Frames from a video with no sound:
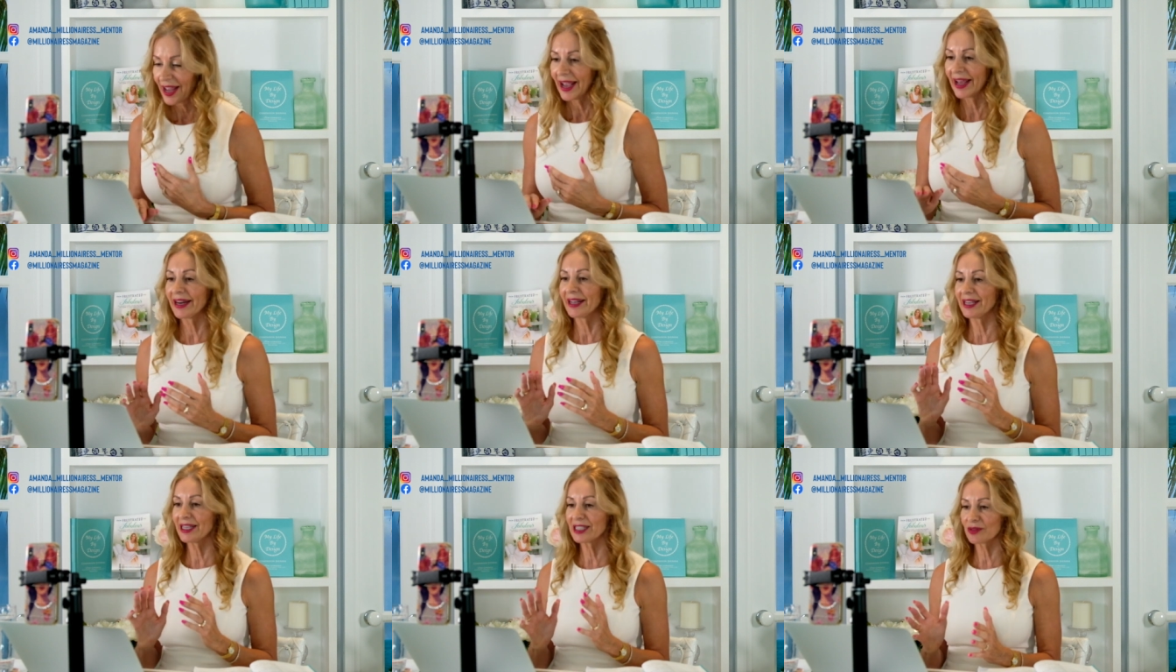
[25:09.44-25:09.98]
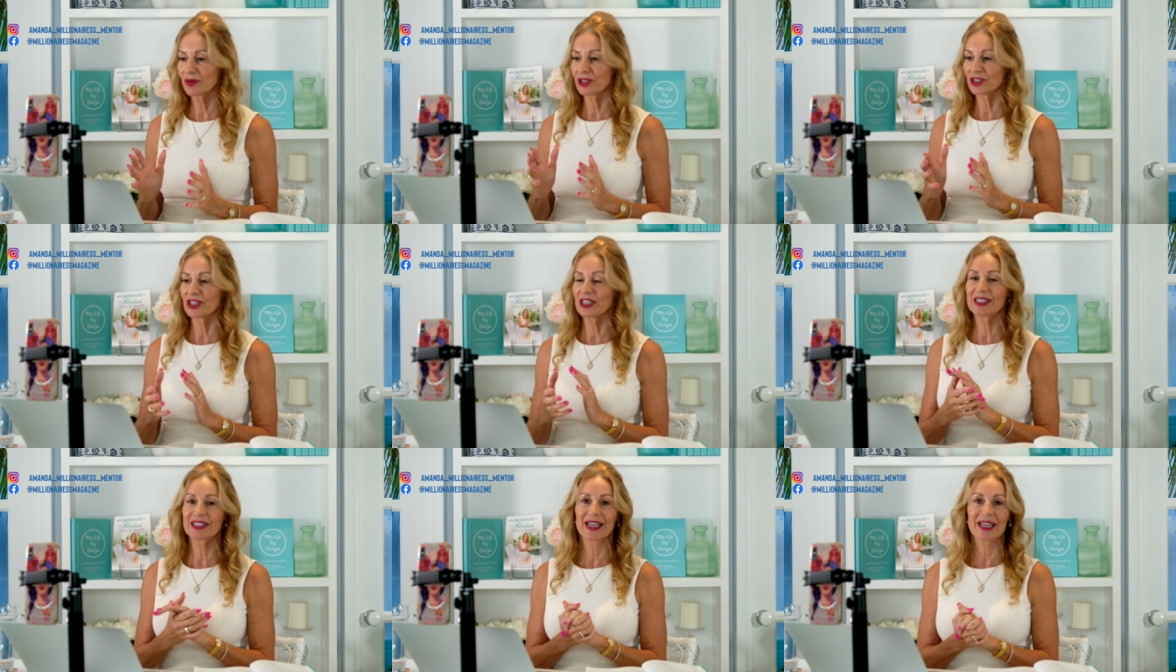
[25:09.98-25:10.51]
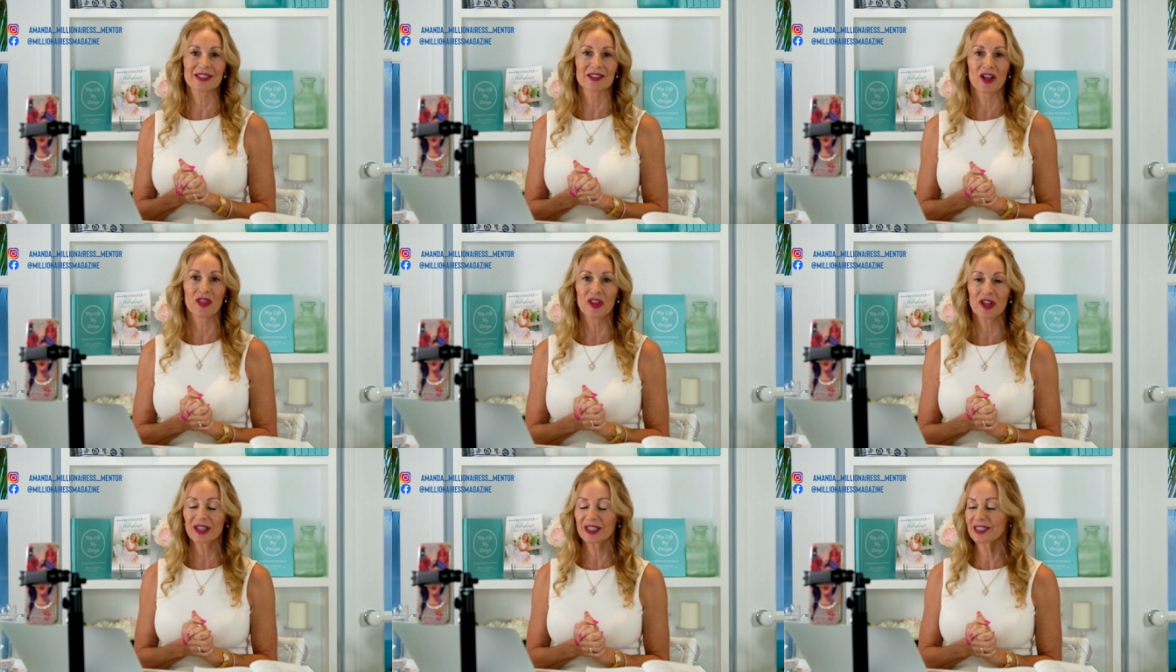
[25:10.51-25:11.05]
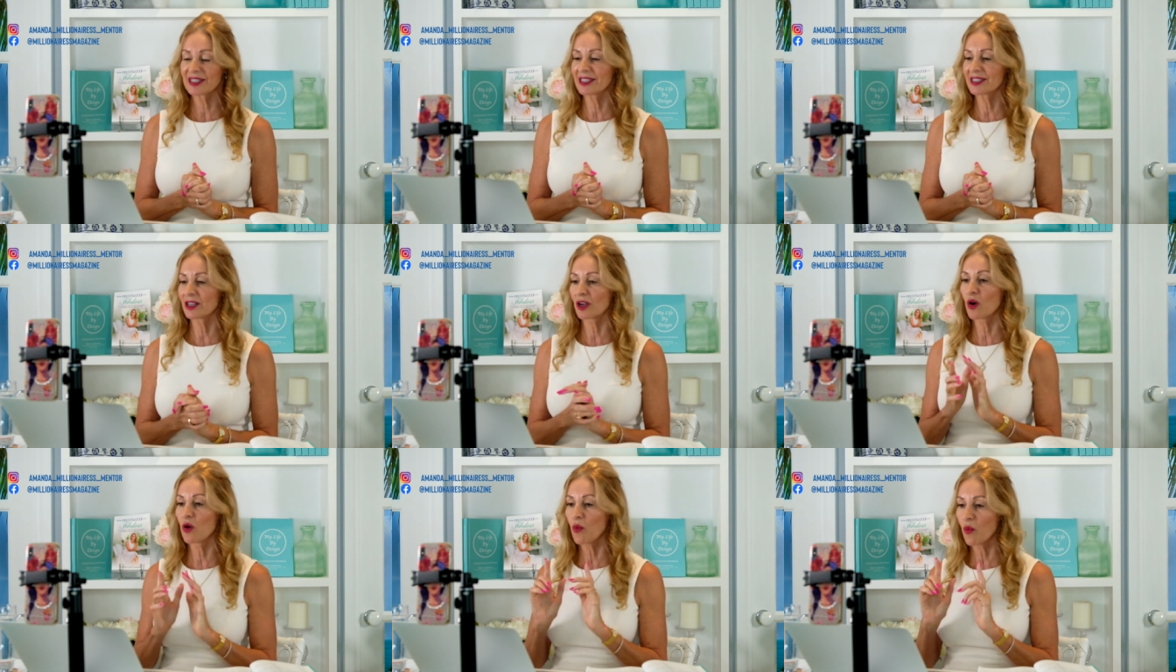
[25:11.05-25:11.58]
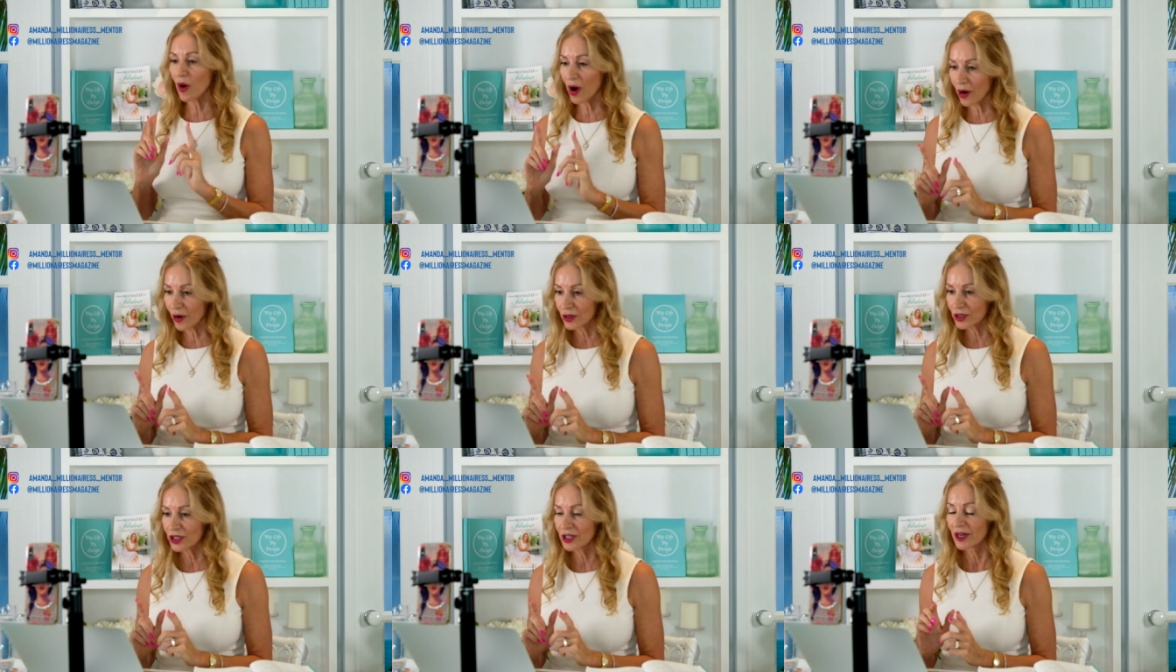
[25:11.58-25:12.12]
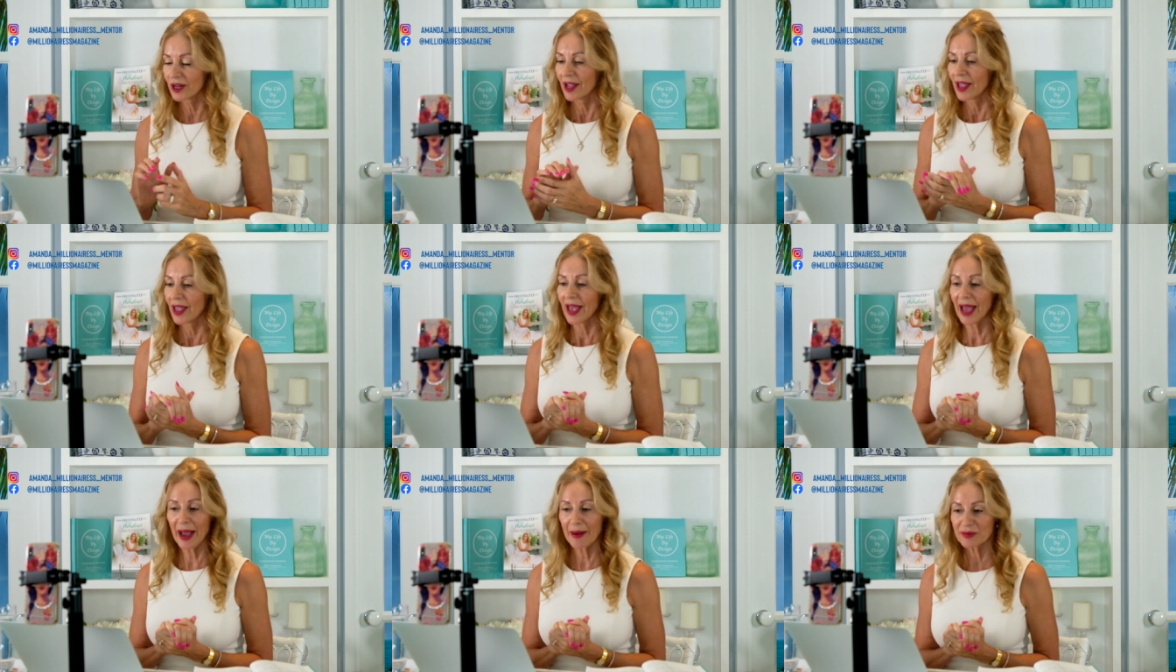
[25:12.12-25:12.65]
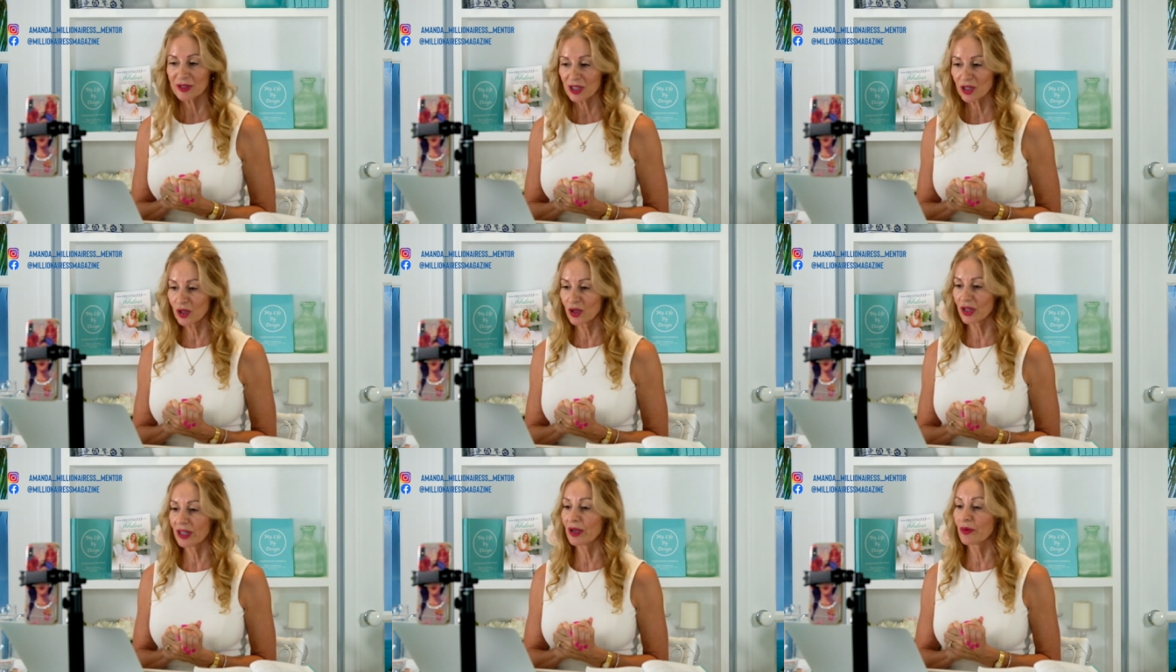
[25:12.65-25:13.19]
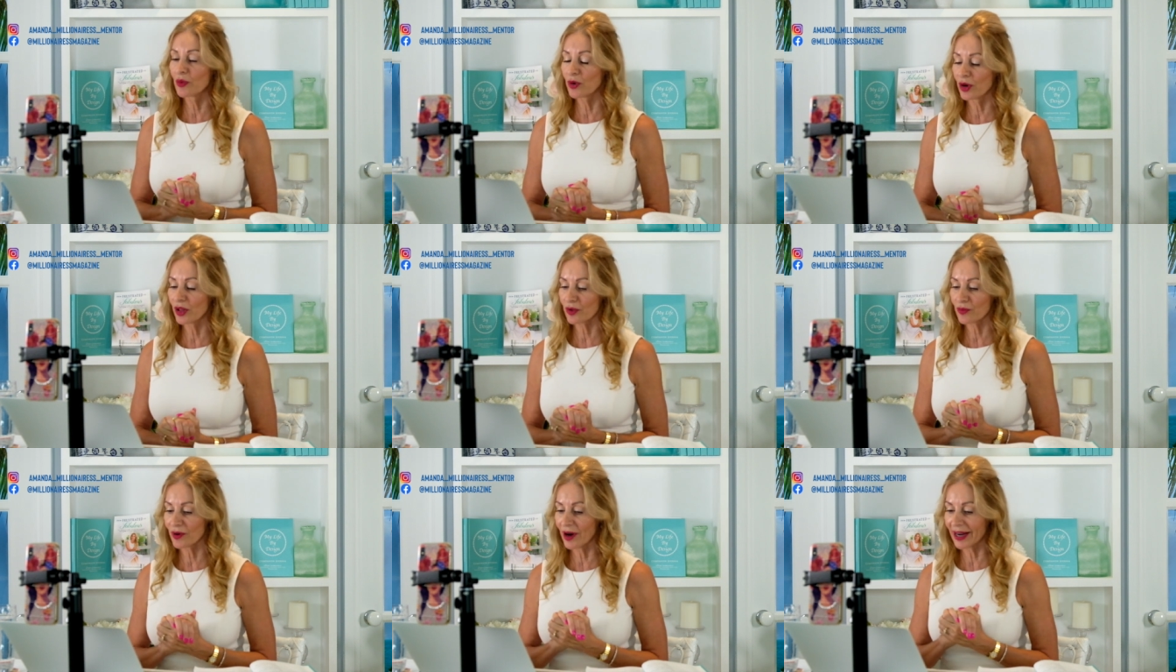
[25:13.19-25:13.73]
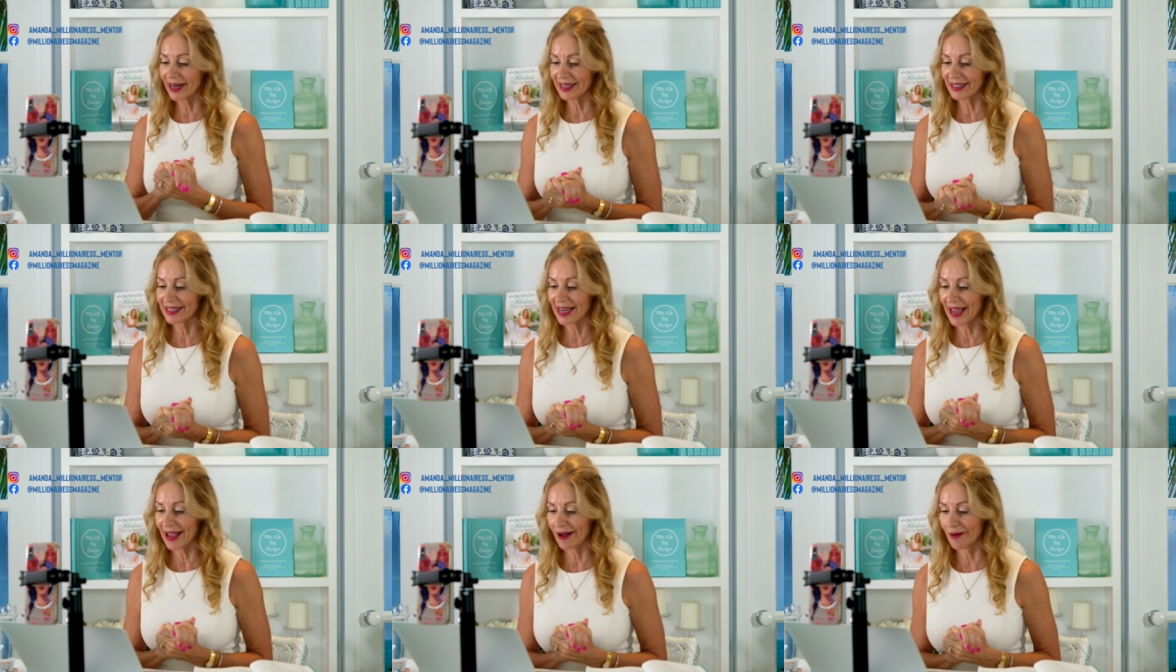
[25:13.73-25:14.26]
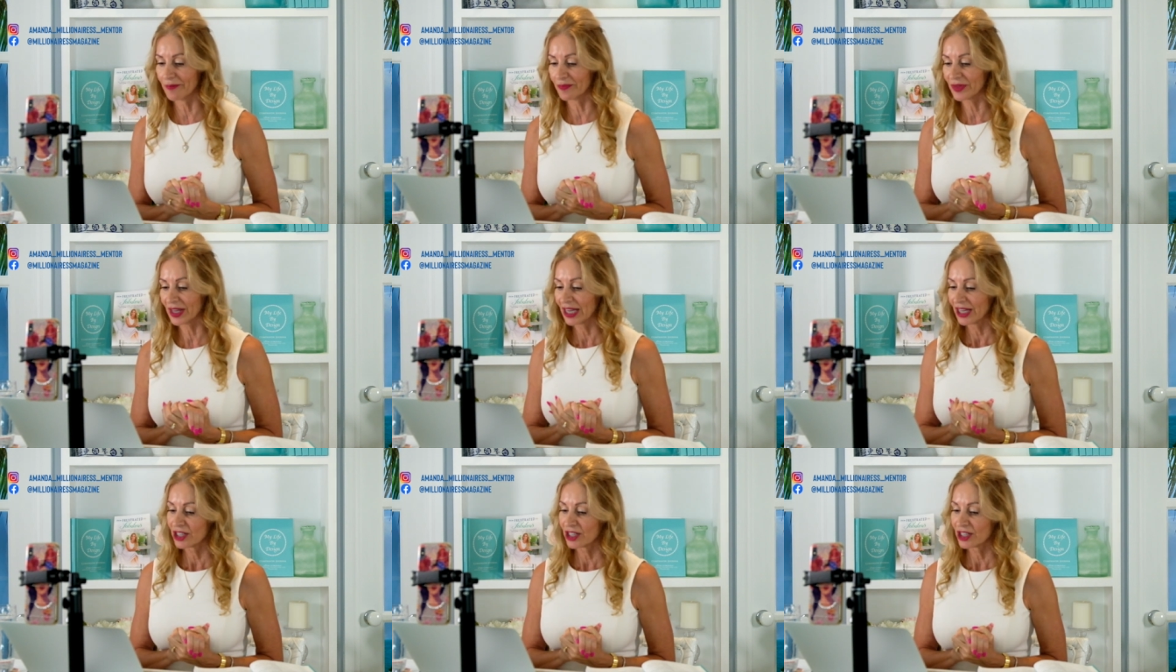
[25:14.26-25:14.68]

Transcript: And here's what she says, and I think this is a quote absolutely worth writing down.